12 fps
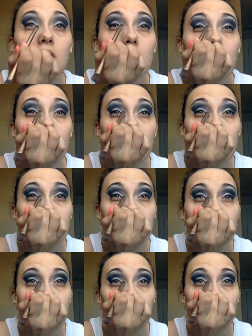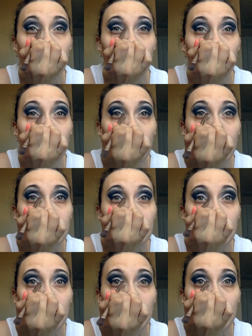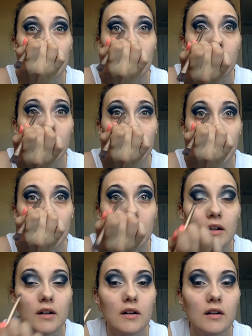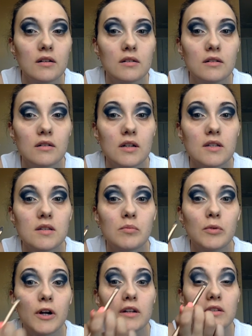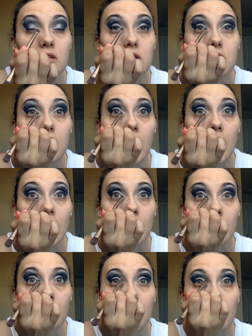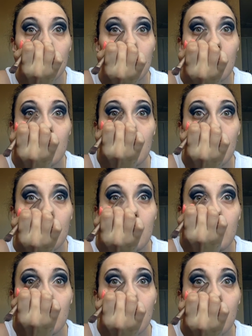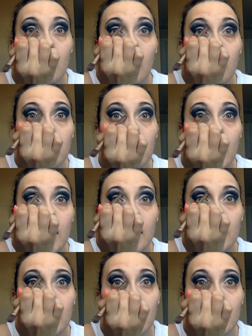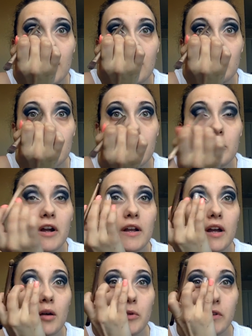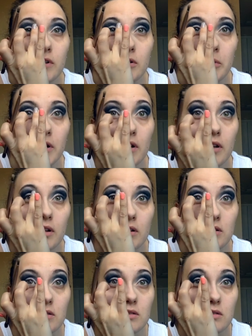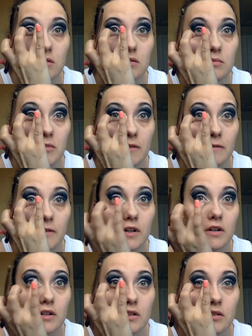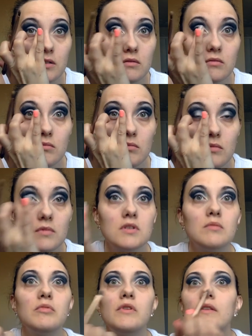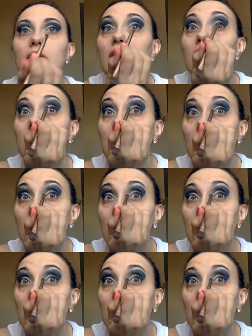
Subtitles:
And I just kind of press it in right here because it brightens your eye a lot, and I kind of bring mine up a little bit, and I just use my finger to blend that in.